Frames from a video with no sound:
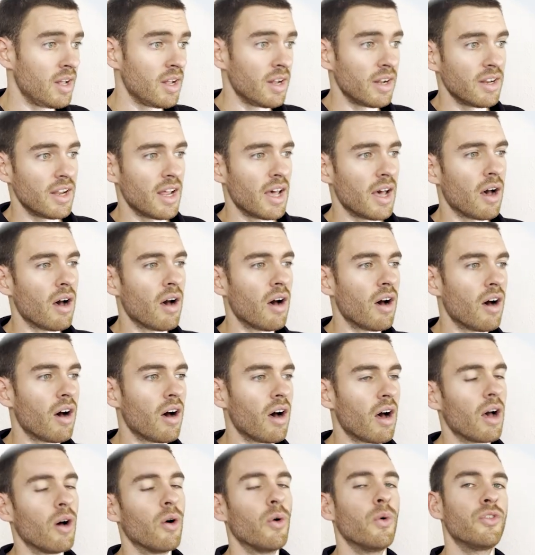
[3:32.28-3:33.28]
Now,
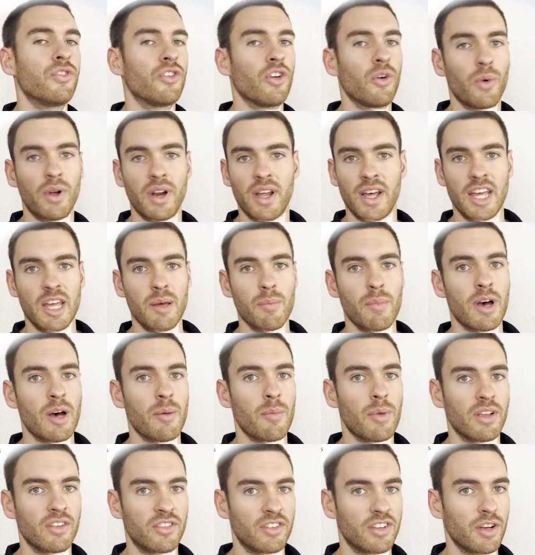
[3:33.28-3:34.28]
I also want to email
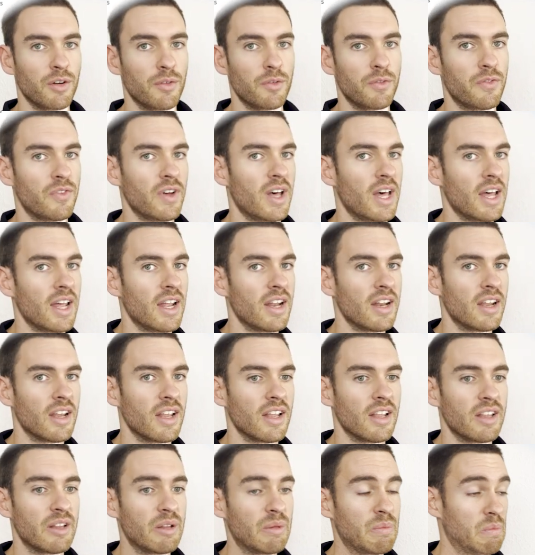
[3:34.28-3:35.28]
myself and
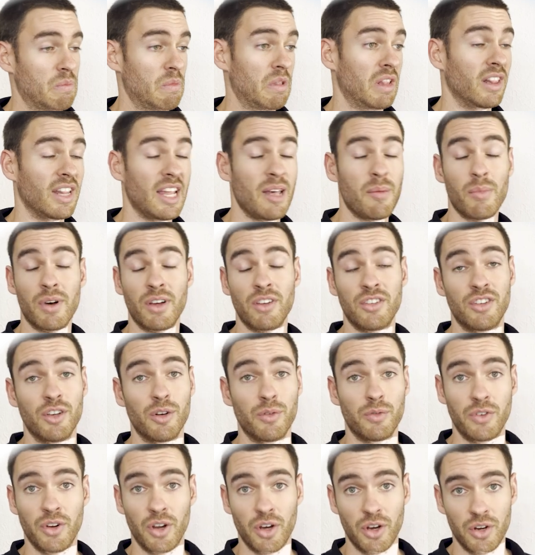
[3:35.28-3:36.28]
let
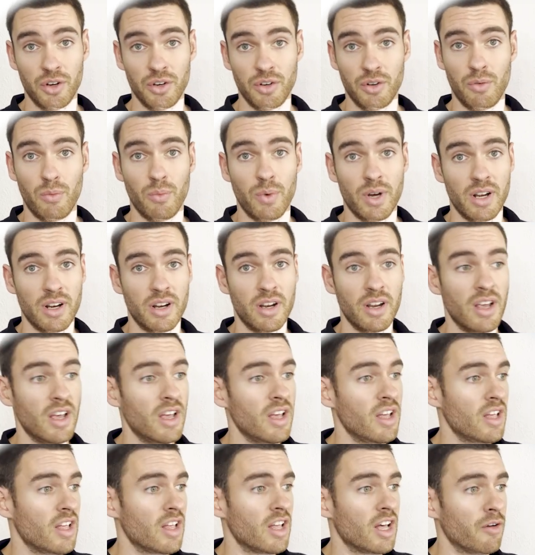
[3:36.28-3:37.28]
myself know when
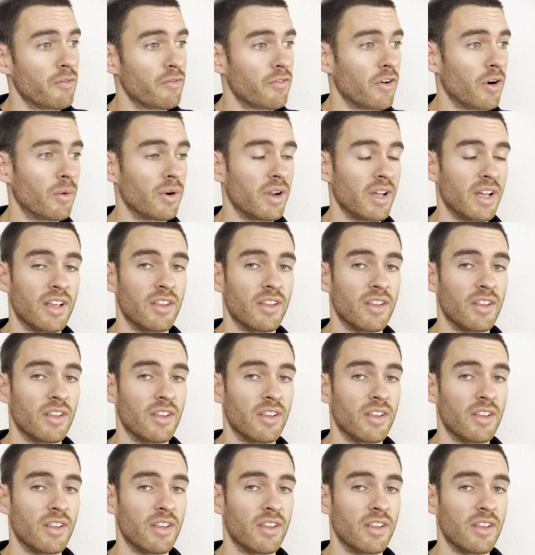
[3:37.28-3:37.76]
a file